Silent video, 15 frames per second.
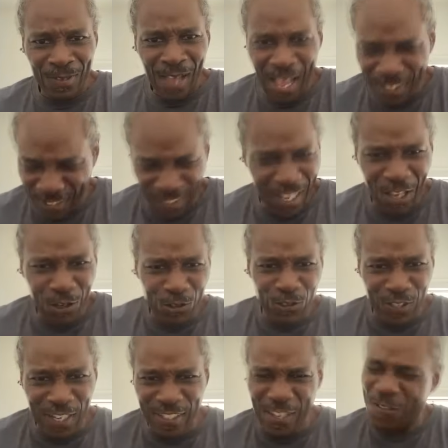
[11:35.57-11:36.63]
I see you,
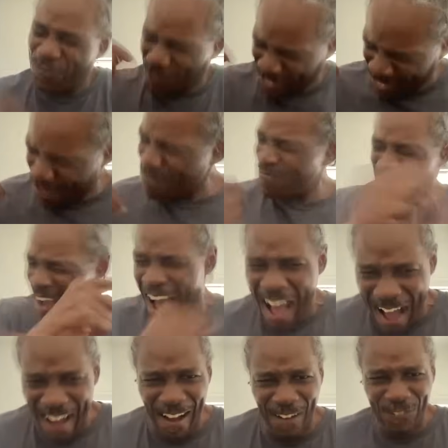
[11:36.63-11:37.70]
CC
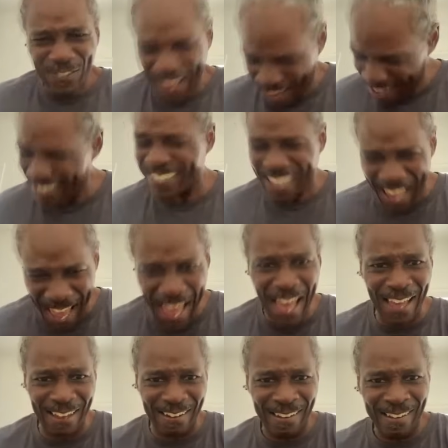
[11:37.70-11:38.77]
55. Take
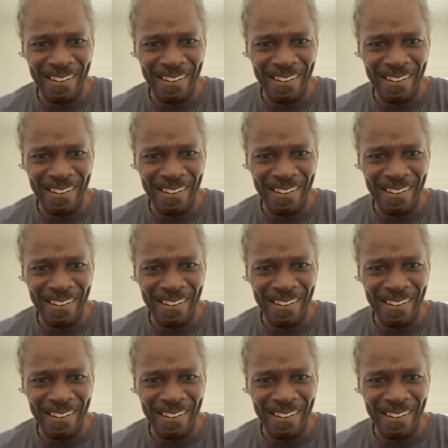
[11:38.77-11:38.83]
that.